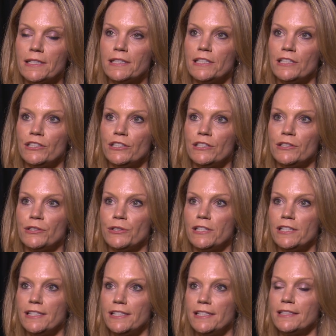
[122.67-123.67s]
conditions or
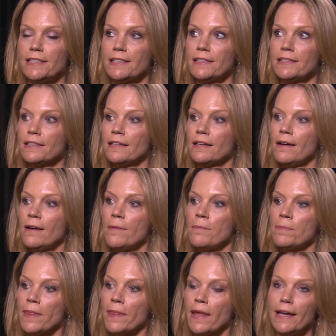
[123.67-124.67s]
diseases.
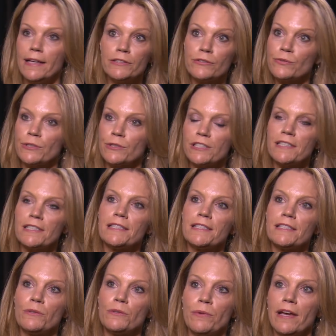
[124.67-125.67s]
And it's forcing
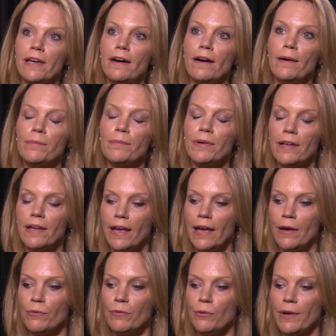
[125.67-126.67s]
us to wake up.
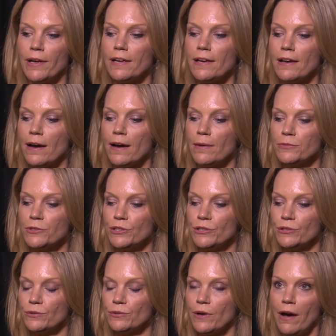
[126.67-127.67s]
And we're waking up
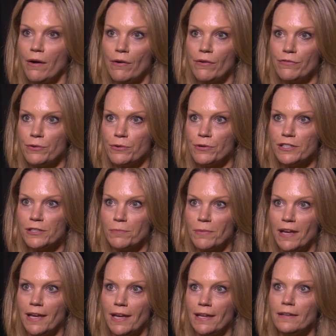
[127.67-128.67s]
to how our food is
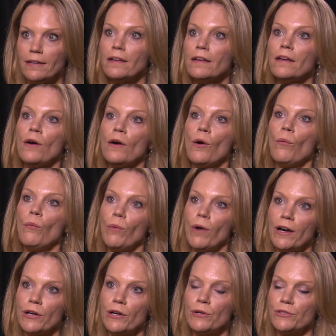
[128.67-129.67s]
made,
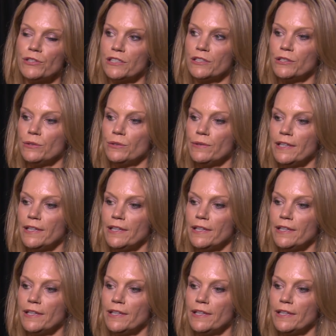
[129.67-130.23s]
what goes into